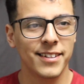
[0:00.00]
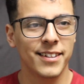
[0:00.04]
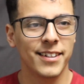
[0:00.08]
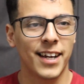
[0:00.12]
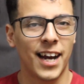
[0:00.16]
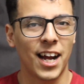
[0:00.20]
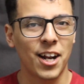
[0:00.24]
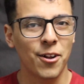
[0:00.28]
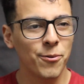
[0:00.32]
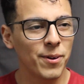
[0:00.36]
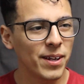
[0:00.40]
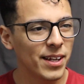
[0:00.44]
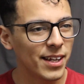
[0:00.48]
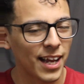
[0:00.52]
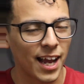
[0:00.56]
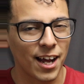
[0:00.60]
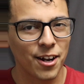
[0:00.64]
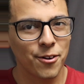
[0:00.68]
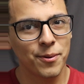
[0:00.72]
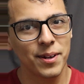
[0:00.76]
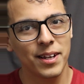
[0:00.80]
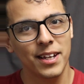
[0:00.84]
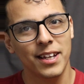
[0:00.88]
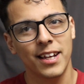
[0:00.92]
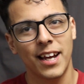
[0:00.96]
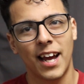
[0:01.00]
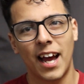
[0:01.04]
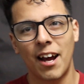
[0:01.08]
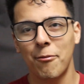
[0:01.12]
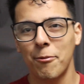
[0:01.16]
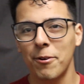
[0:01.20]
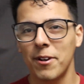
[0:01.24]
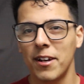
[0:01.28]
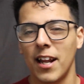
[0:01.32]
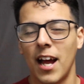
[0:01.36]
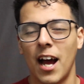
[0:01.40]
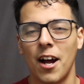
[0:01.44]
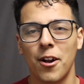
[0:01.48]
How do we
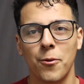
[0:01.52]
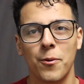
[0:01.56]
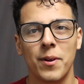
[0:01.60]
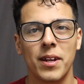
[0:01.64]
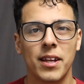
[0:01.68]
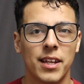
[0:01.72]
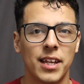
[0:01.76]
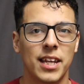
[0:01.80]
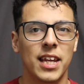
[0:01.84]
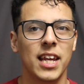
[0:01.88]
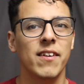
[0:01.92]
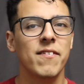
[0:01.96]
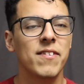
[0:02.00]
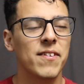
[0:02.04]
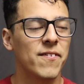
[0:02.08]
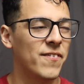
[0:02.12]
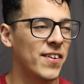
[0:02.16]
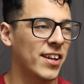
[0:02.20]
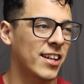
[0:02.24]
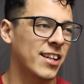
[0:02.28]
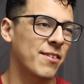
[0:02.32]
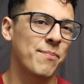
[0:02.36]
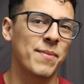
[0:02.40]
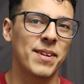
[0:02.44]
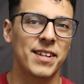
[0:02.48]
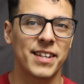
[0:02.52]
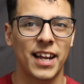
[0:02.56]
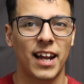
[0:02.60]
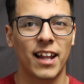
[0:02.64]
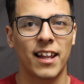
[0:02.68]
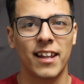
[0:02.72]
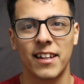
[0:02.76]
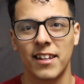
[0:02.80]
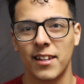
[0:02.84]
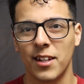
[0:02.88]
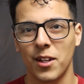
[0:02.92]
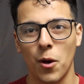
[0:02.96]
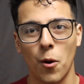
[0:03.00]
give the victim
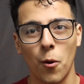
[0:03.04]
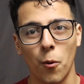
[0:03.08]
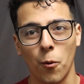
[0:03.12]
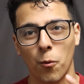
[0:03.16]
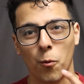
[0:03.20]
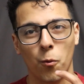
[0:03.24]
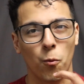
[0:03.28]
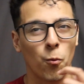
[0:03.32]
mentality the old